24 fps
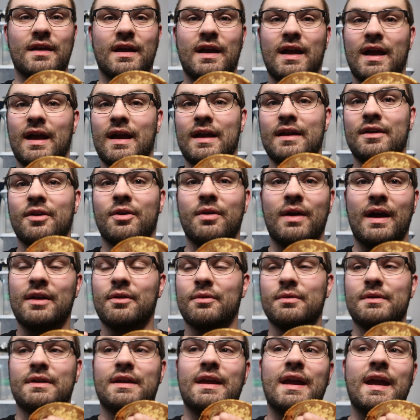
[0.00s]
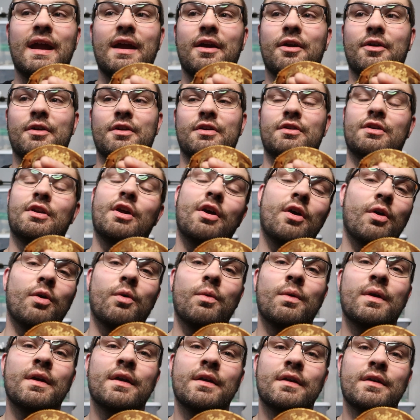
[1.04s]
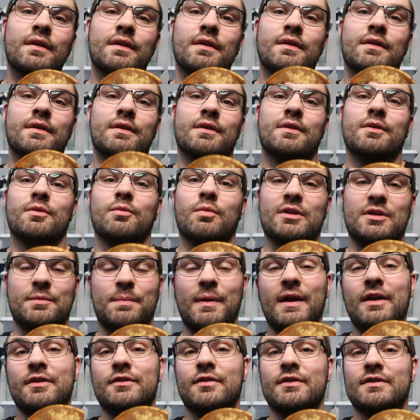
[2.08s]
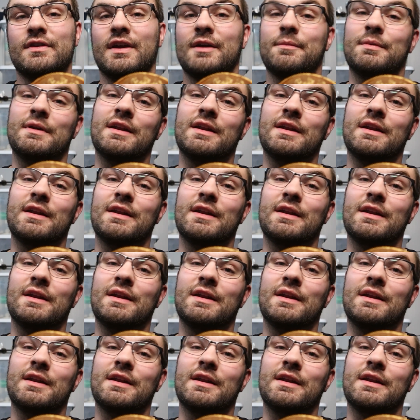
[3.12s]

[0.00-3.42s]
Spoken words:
I don't care to know what the parents look like.